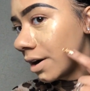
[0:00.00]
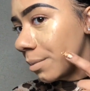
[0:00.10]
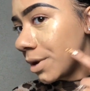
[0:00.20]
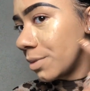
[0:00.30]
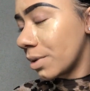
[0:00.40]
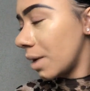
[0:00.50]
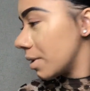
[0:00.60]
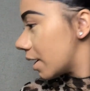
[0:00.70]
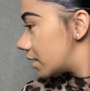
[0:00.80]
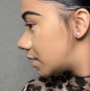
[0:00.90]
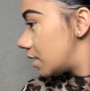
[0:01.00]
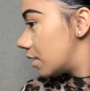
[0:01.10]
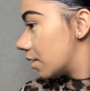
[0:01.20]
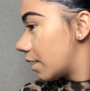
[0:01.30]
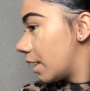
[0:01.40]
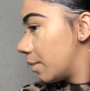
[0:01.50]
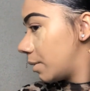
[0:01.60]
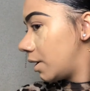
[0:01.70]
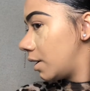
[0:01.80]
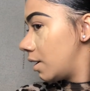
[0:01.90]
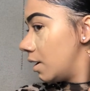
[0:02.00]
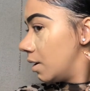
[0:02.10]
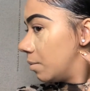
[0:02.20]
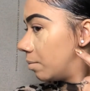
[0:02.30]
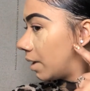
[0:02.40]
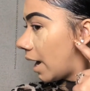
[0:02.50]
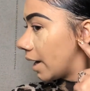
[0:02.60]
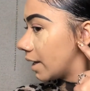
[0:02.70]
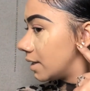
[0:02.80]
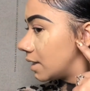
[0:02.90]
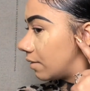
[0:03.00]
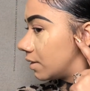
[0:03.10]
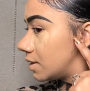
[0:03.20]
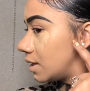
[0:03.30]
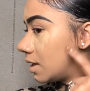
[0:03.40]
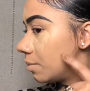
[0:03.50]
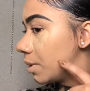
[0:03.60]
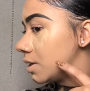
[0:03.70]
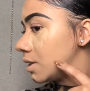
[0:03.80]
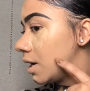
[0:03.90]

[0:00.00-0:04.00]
I mean, you probably can't see it on camera, but I can definitely see it in person.